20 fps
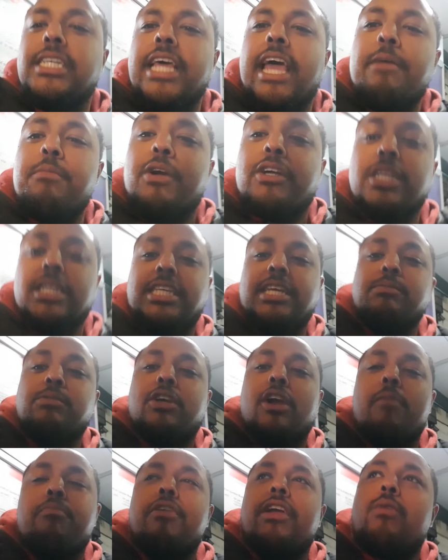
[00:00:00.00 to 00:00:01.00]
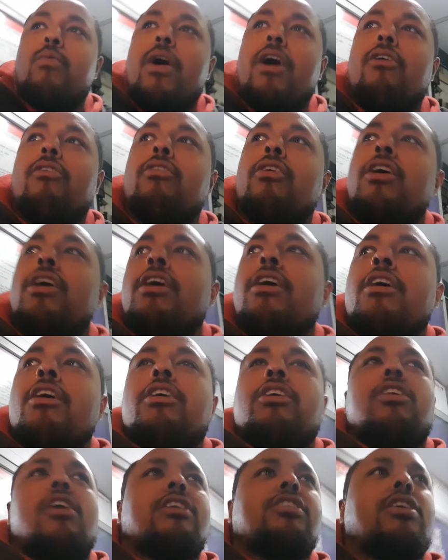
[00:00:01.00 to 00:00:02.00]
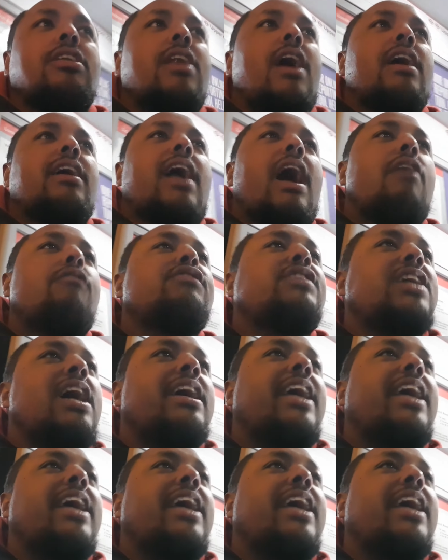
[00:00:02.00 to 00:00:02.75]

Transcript: there, because it seemed to go pretty well. You know, I